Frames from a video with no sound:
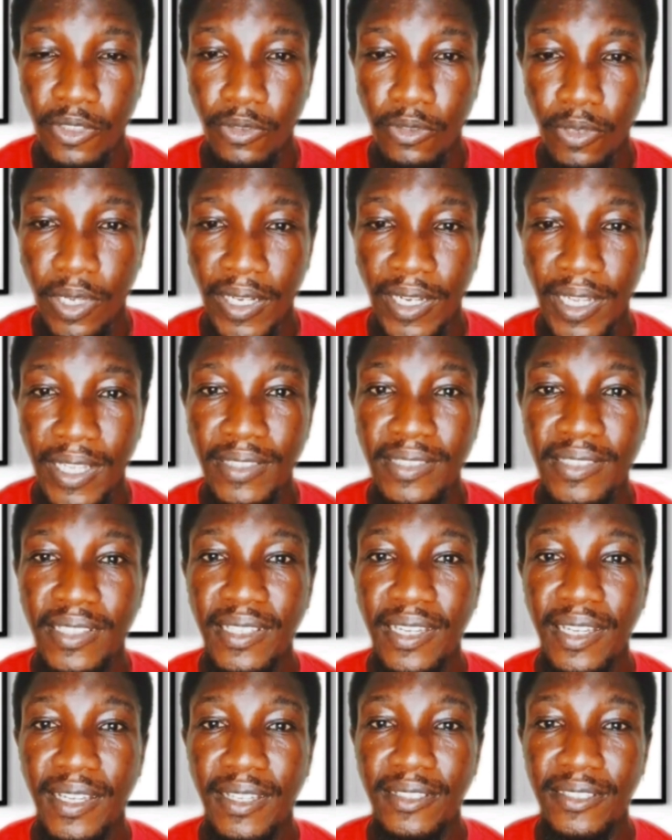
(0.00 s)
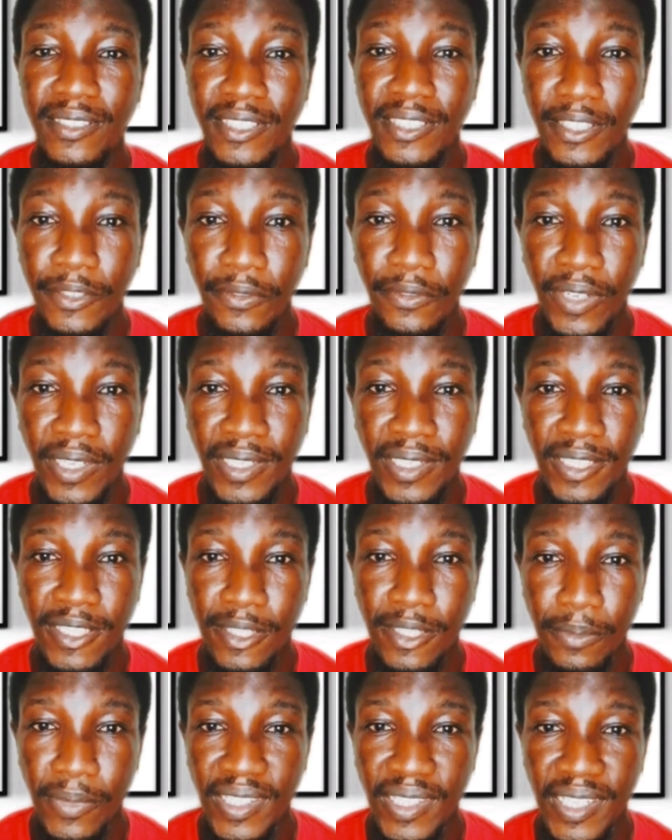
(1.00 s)
So I can't give an
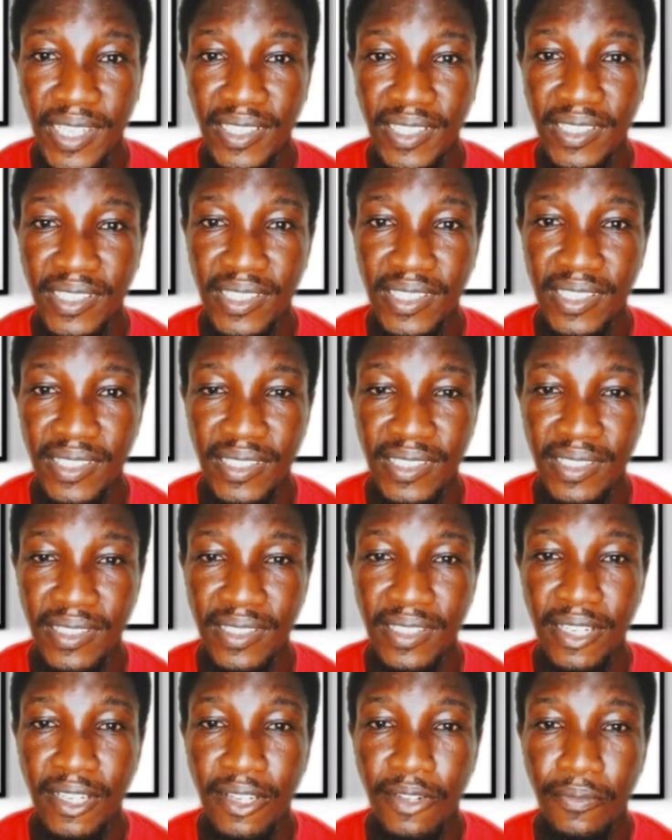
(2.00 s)
estimate that this is